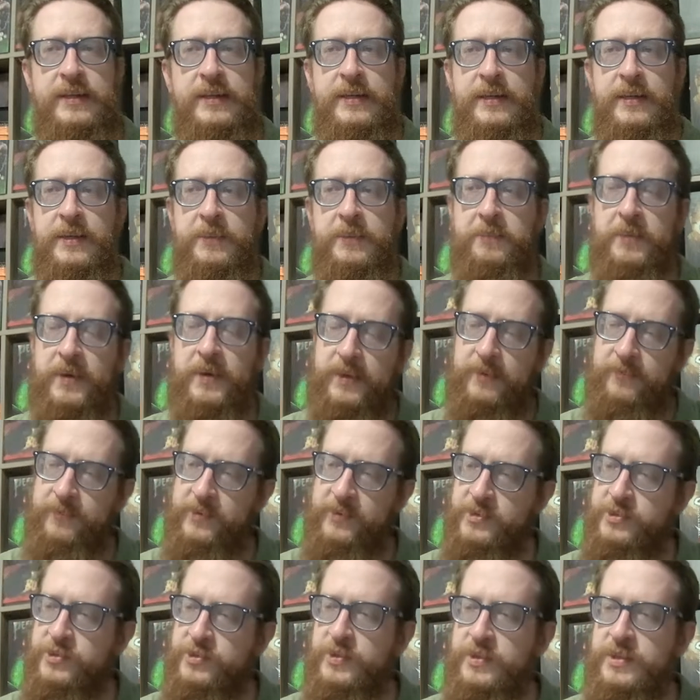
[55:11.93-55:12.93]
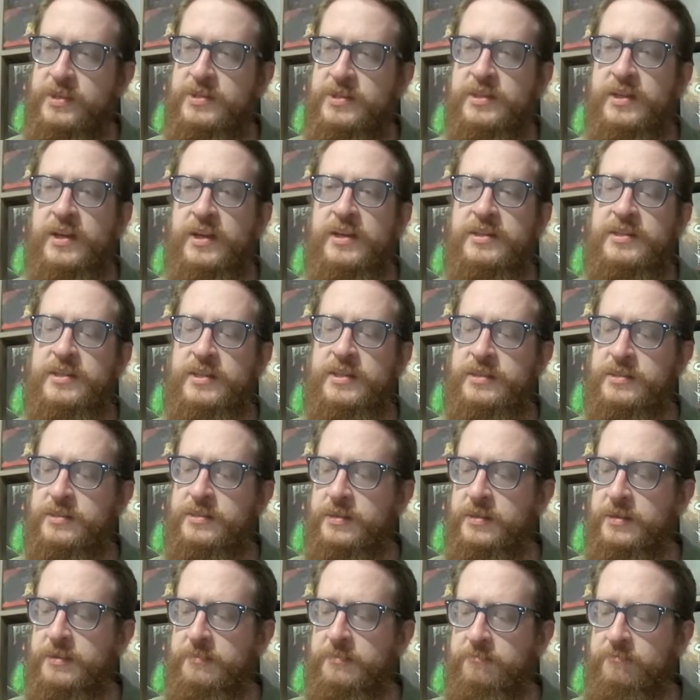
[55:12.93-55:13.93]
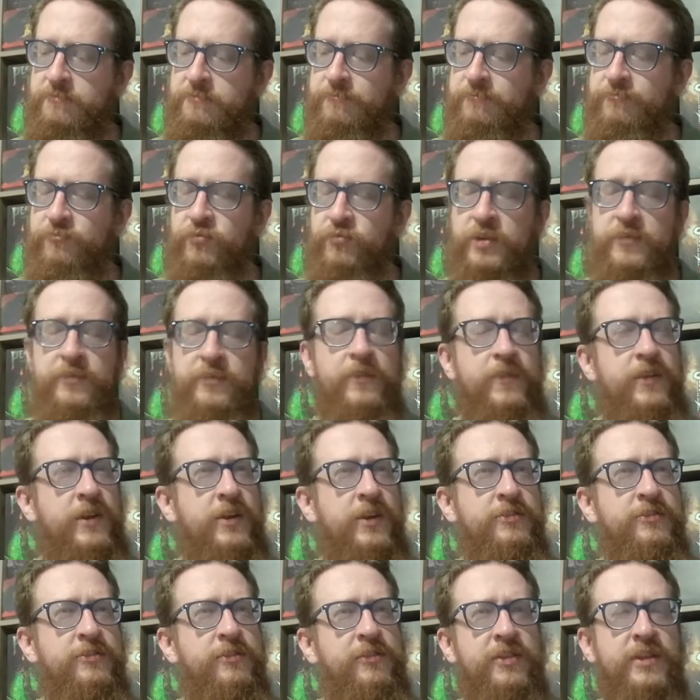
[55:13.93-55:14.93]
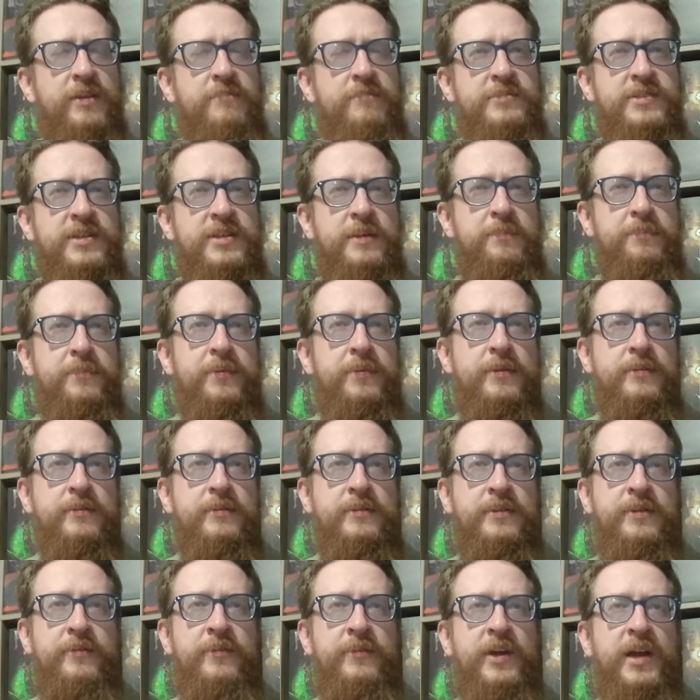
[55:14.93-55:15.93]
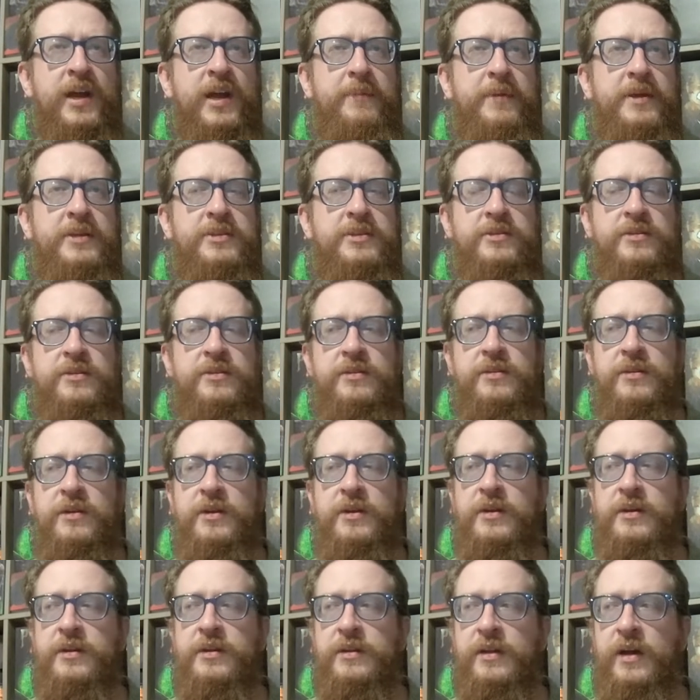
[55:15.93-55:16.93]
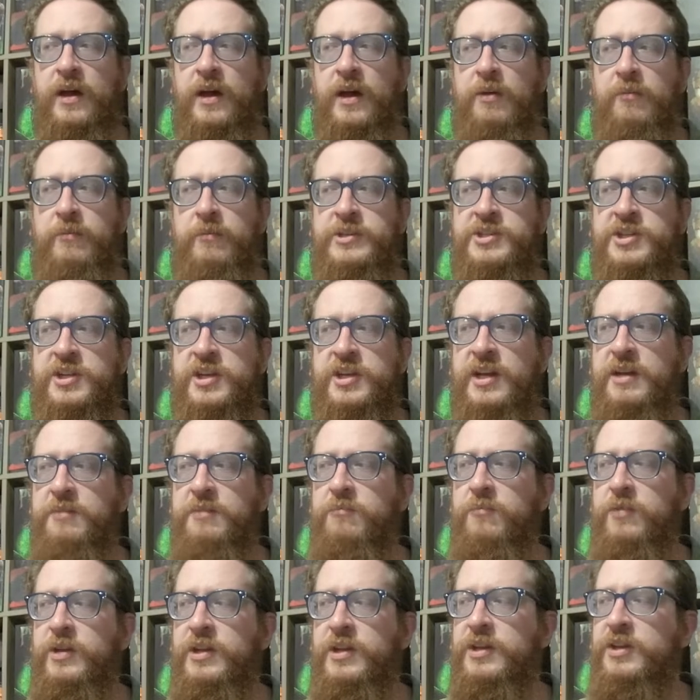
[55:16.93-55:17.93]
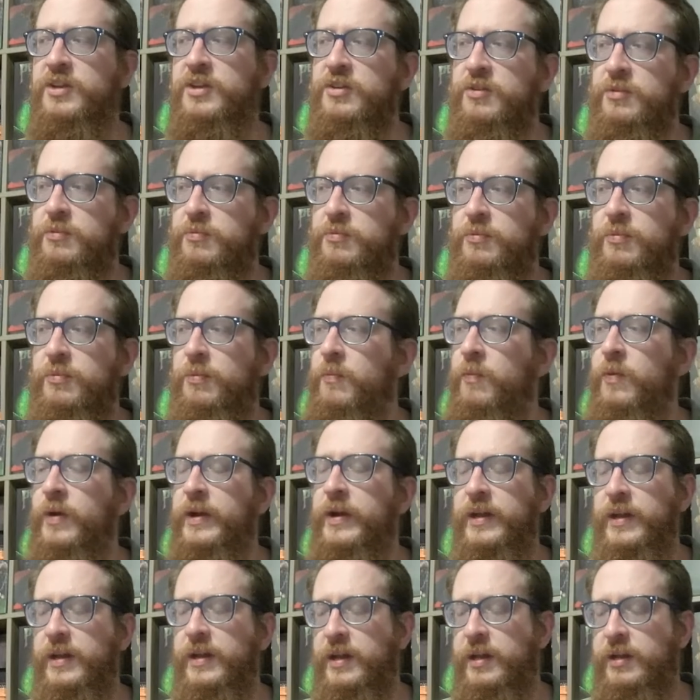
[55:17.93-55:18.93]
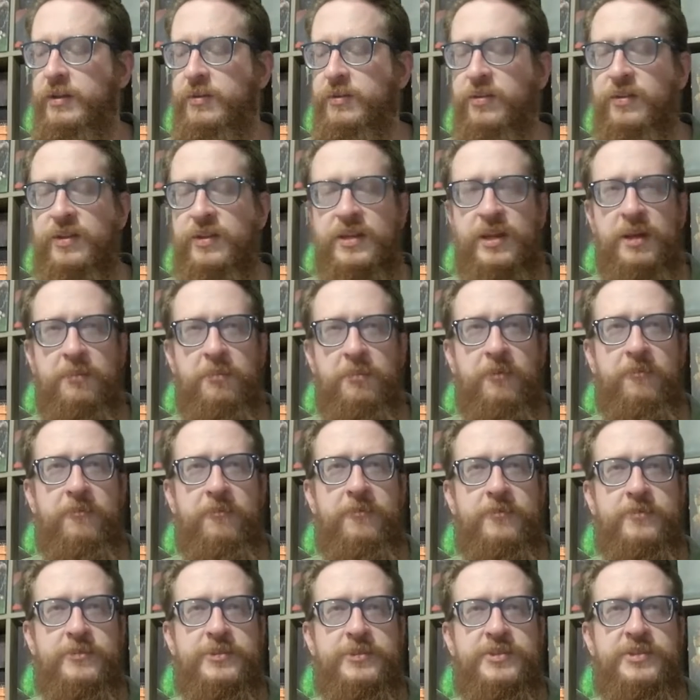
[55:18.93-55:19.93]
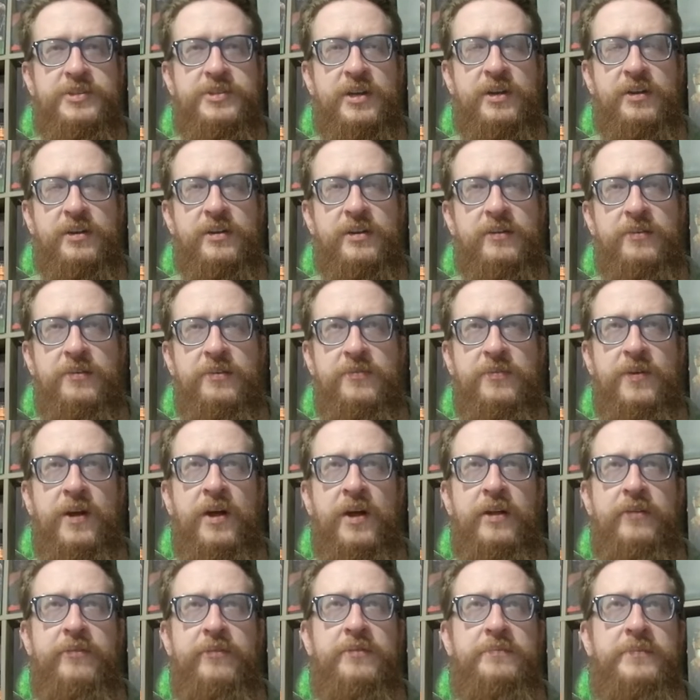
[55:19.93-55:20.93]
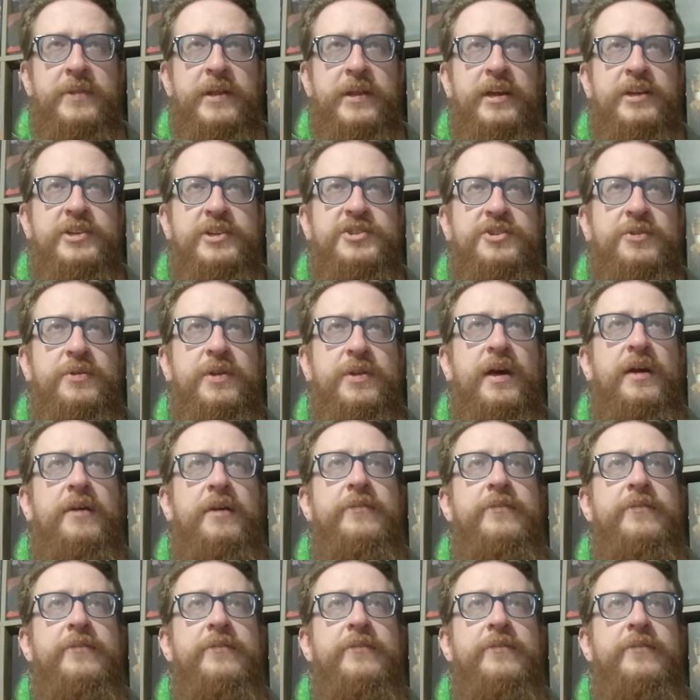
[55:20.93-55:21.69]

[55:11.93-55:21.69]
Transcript: But if you enjoyed this content, give the video a thumbs up, leave a comment. Which game would you want to get to the table first out of all of them that I showed off?